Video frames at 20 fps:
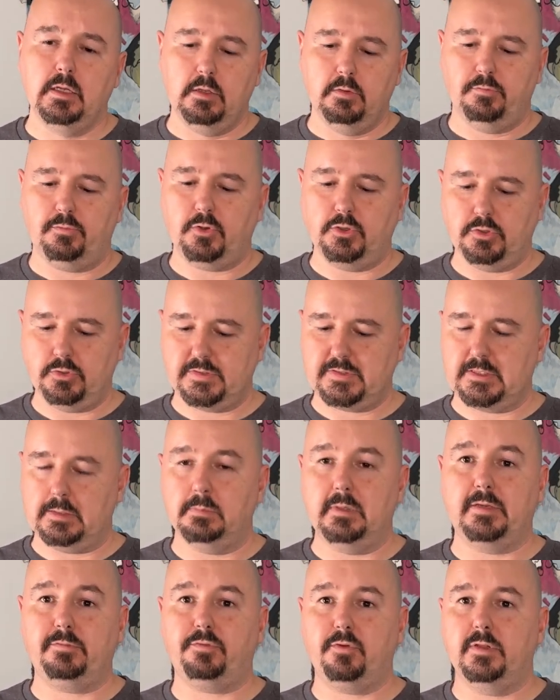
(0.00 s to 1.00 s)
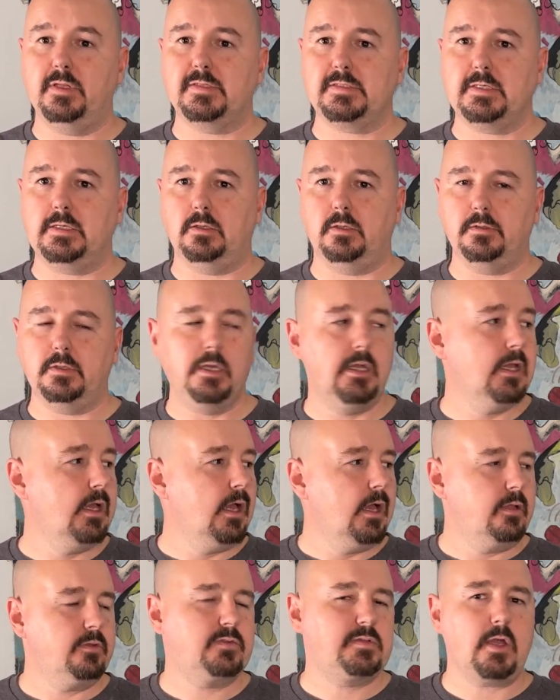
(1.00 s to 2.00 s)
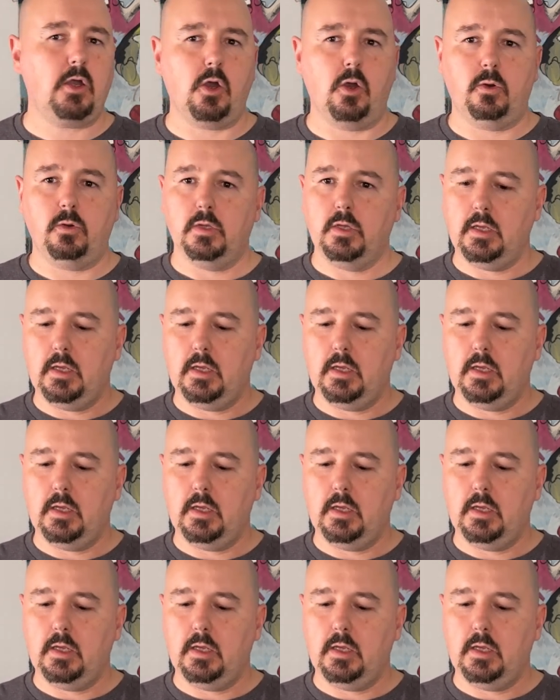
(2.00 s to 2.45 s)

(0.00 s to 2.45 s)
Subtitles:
for your sibling for this hilt. So